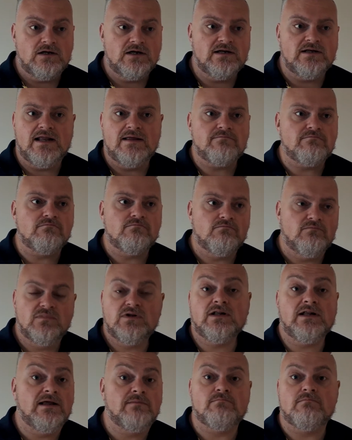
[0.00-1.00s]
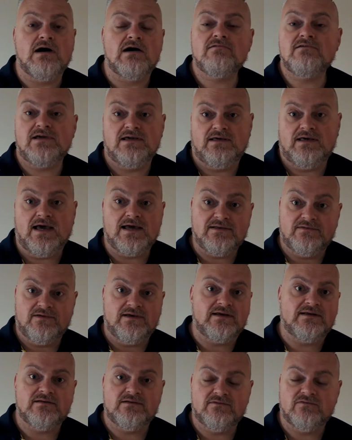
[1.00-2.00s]
Glen Murray
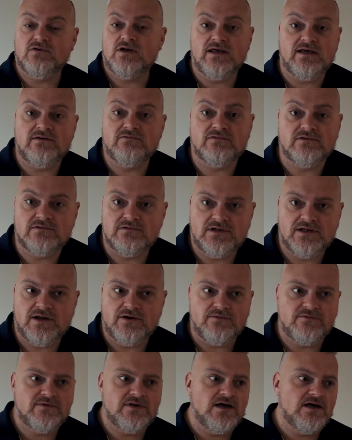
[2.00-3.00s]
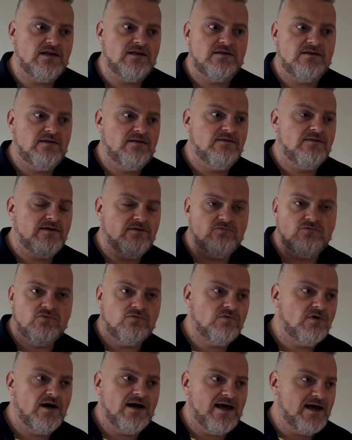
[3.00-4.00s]
18, even, you know, they're all
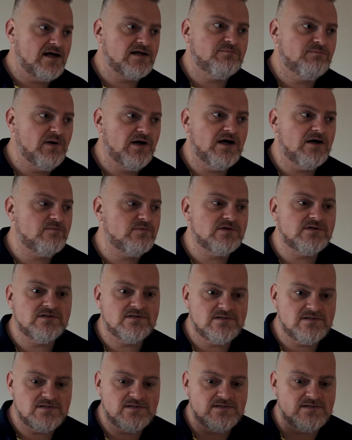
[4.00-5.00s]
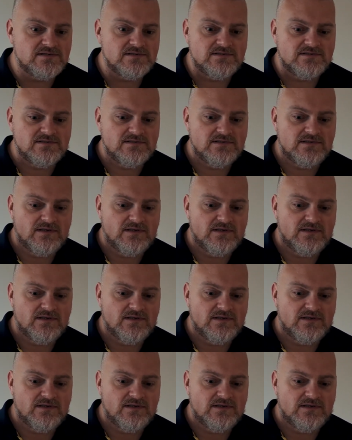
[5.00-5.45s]
like ex-bourbons.